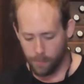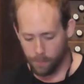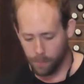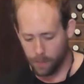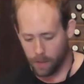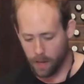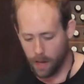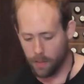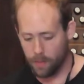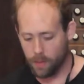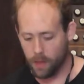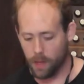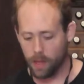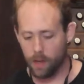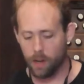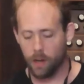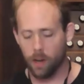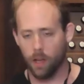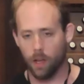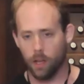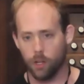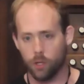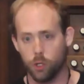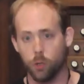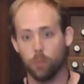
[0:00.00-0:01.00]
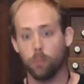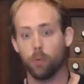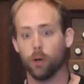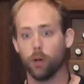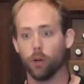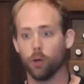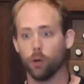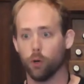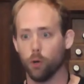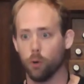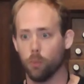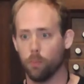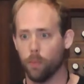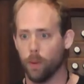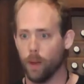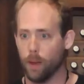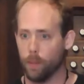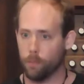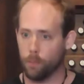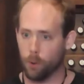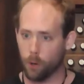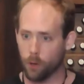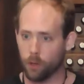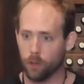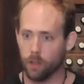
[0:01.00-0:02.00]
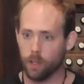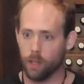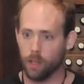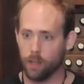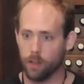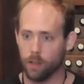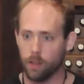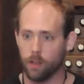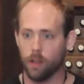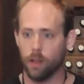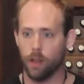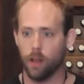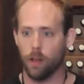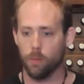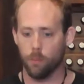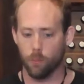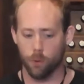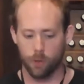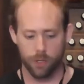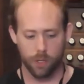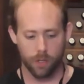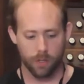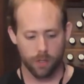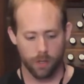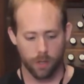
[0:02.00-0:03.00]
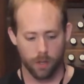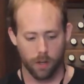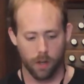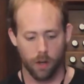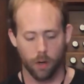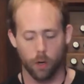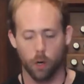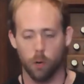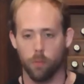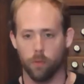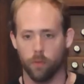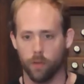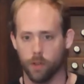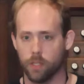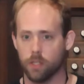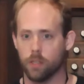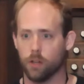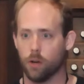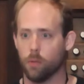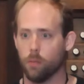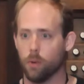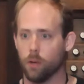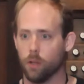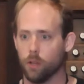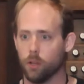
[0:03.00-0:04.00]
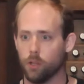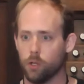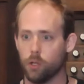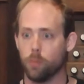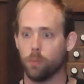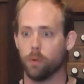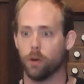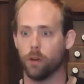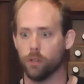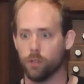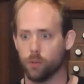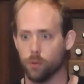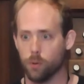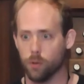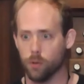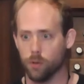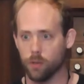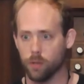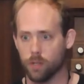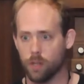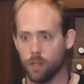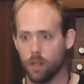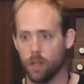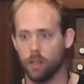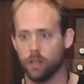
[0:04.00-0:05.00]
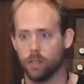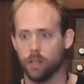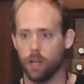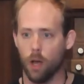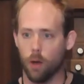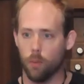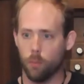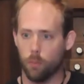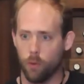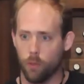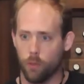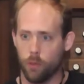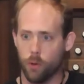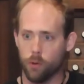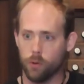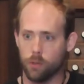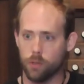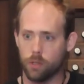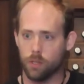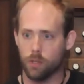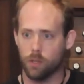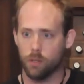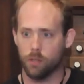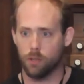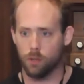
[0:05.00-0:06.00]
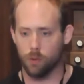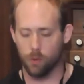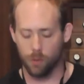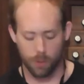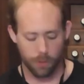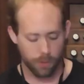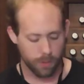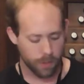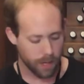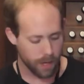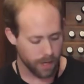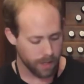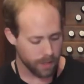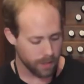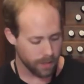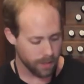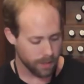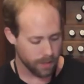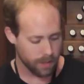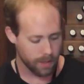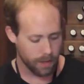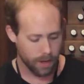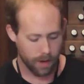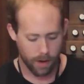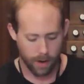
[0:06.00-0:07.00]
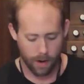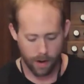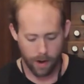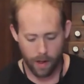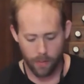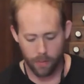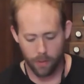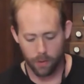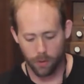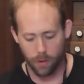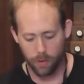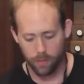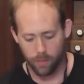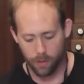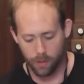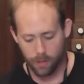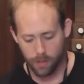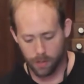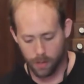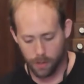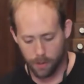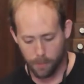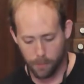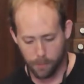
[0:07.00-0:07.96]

And then a uh, Jupyter group at Berkeley, um, which is a, a, group of us that are building Jupyter tools to help with those two use cases uh, at the university.